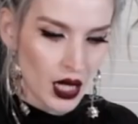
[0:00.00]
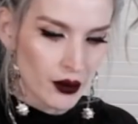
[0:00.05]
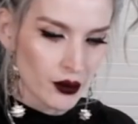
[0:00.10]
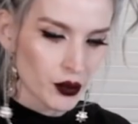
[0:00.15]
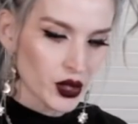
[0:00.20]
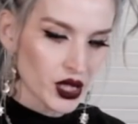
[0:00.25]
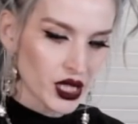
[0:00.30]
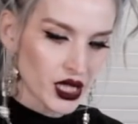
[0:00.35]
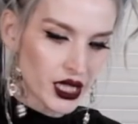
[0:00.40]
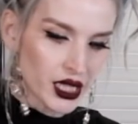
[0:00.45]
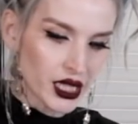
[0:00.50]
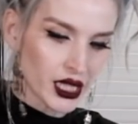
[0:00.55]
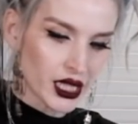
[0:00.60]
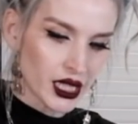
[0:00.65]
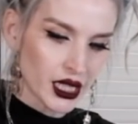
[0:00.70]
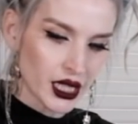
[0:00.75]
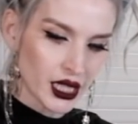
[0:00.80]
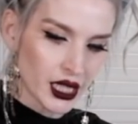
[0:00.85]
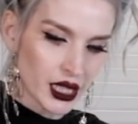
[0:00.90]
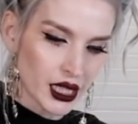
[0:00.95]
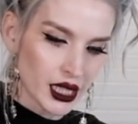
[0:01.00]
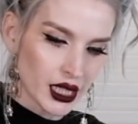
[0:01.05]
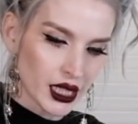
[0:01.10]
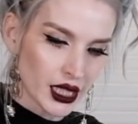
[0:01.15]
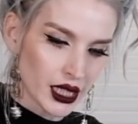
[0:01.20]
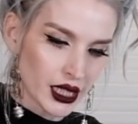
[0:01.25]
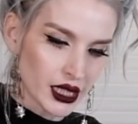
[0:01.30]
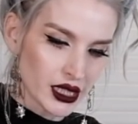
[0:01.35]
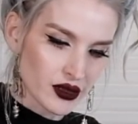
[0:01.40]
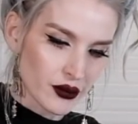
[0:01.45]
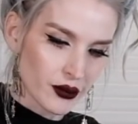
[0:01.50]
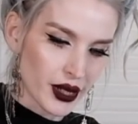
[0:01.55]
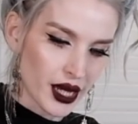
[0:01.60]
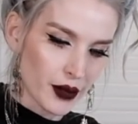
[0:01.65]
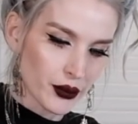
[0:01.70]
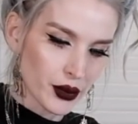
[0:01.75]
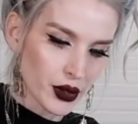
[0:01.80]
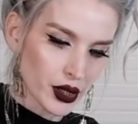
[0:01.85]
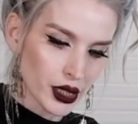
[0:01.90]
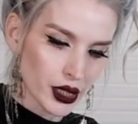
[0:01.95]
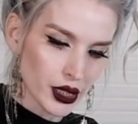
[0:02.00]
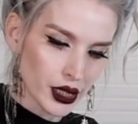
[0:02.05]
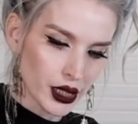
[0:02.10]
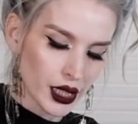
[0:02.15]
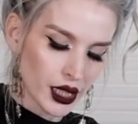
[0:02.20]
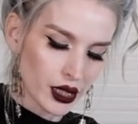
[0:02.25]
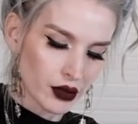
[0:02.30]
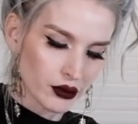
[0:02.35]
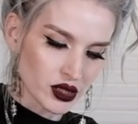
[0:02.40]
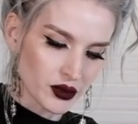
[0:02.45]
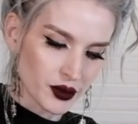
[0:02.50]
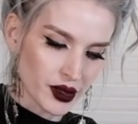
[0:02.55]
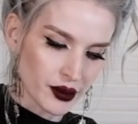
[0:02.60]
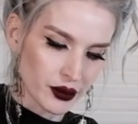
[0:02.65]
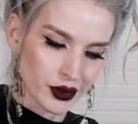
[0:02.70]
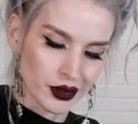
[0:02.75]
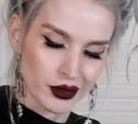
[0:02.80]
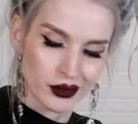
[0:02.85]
putting in some pepper. How much pepper?